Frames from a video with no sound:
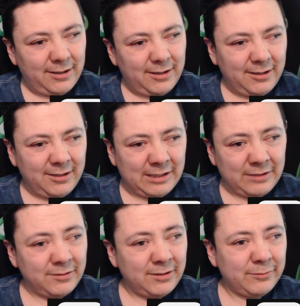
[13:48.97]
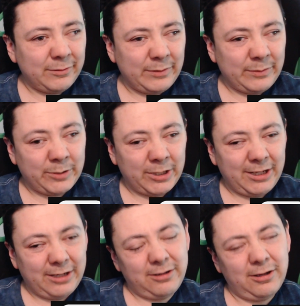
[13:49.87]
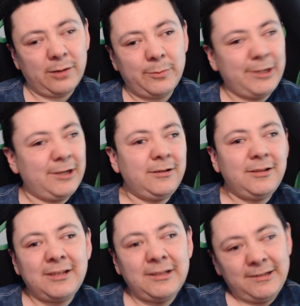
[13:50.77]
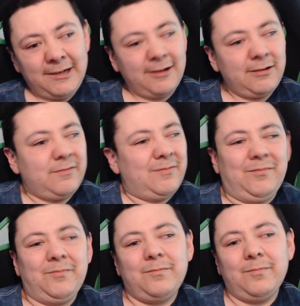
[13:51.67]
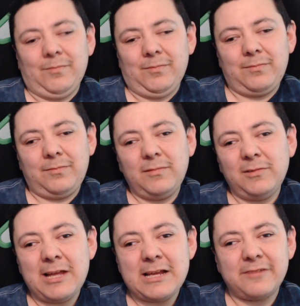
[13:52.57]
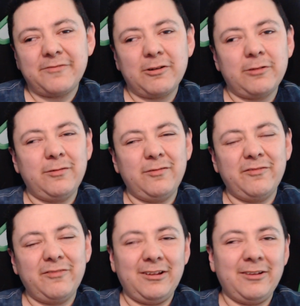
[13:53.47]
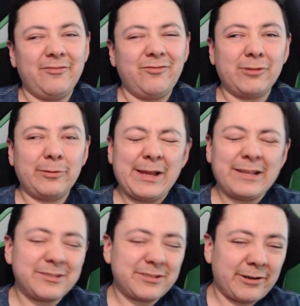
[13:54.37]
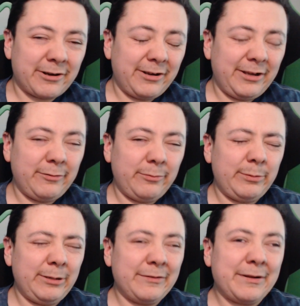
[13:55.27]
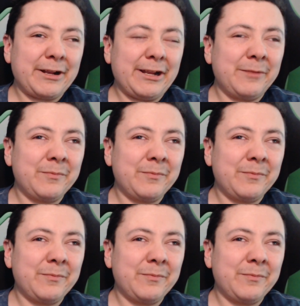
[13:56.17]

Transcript: you know, you would be pretty dominant in that. Like, for a man's chart, you would be very